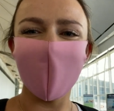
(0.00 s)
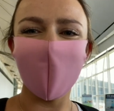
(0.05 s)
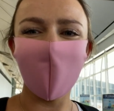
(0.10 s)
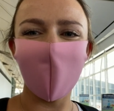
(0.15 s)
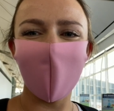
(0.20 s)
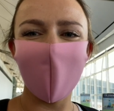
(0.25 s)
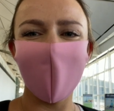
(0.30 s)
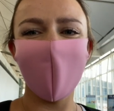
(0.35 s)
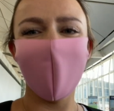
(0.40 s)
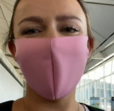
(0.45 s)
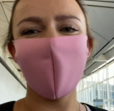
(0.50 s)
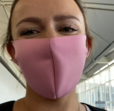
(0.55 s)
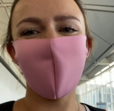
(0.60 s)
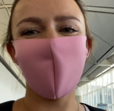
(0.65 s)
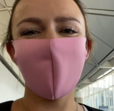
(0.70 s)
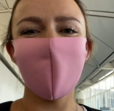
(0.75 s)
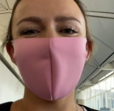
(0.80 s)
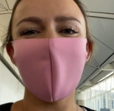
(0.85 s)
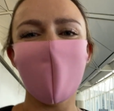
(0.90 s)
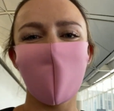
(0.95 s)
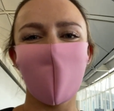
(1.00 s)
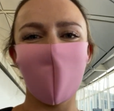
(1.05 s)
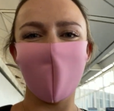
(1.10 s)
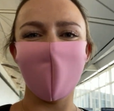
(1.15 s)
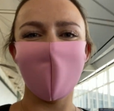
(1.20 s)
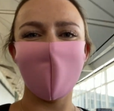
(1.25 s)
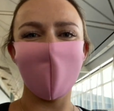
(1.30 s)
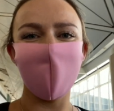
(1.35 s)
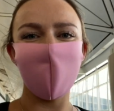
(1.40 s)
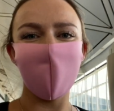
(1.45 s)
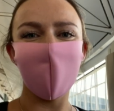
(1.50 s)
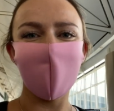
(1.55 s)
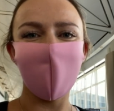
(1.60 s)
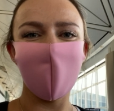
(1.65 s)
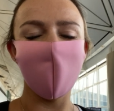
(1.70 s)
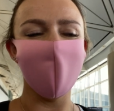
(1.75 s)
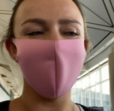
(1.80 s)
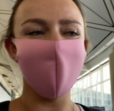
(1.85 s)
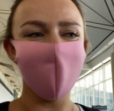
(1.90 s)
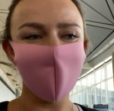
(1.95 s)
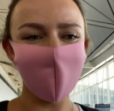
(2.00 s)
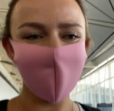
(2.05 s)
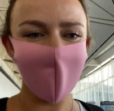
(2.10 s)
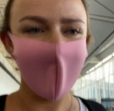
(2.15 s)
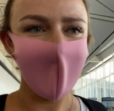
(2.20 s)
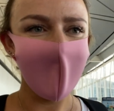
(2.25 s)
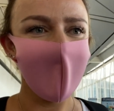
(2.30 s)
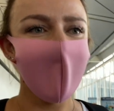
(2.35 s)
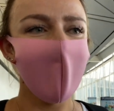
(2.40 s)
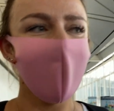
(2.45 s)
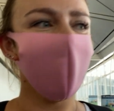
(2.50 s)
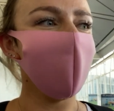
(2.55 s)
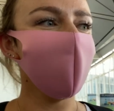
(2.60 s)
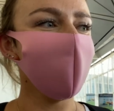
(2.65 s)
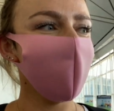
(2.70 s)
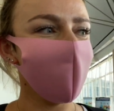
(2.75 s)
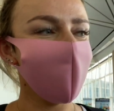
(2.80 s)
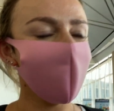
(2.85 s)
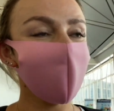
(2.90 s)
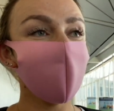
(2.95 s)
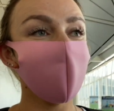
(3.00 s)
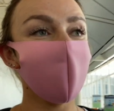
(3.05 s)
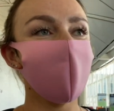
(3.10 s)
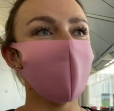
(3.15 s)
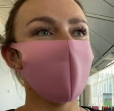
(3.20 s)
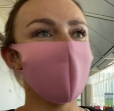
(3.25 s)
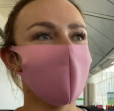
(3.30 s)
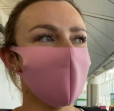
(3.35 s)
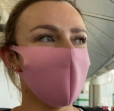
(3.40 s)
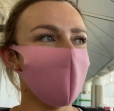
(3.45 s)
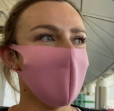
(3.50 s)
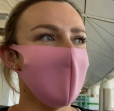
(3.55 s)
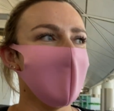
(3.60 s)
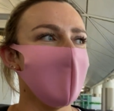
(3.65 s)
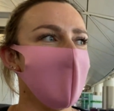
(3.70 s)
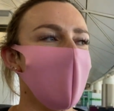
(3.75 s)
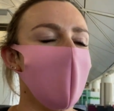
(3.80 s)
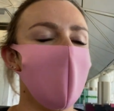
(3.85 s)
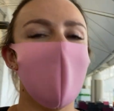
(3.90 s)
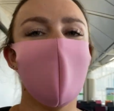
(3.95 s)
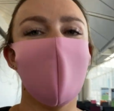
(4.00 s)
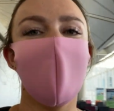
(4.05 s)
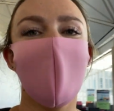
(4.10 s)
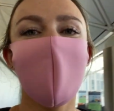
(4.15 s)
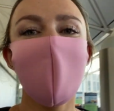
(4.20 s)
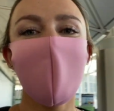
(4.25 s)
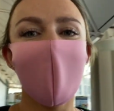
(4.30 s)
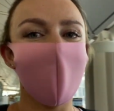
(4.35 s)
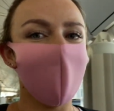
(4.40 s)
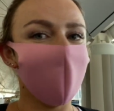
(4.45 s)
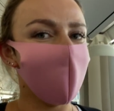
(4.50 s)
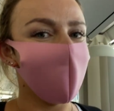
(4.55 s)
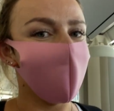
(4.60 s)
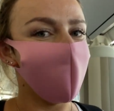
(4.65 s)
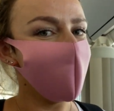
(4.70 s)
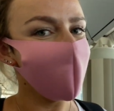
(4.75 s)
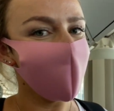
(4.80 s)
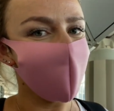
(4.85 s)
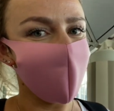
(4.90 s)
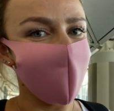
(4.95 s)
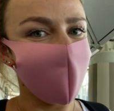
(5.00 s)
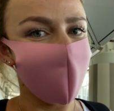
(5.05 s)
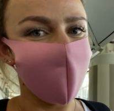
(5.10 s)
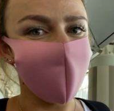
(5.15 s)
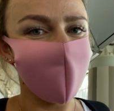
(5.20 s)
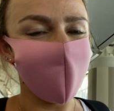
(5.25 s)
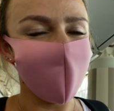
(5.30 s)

When I talk about printing documents, I think it's because in my experience,